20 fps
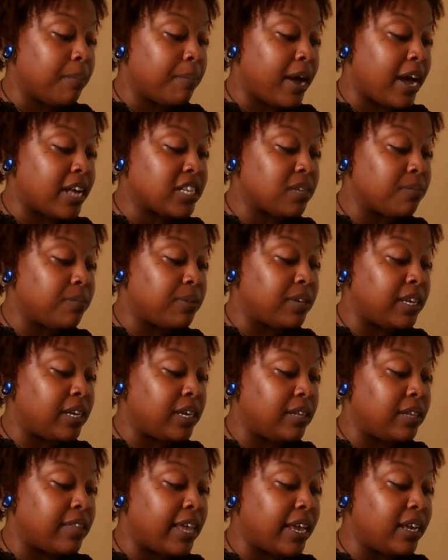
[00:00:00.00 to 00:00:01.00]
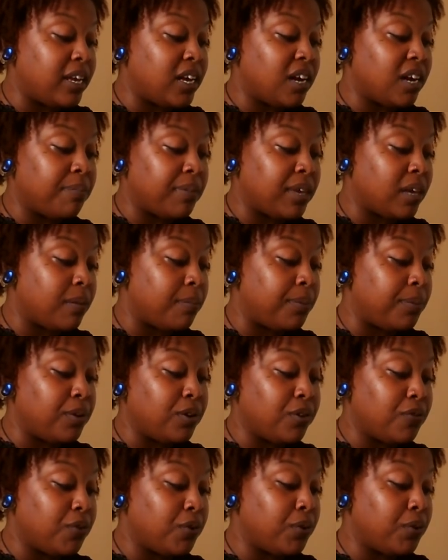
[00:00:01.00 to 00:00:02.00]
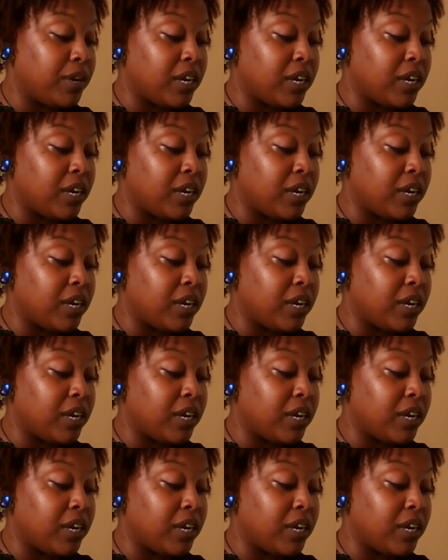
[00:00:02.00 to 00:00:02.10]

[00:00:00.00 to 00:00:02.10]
possibly they can come in beautiful.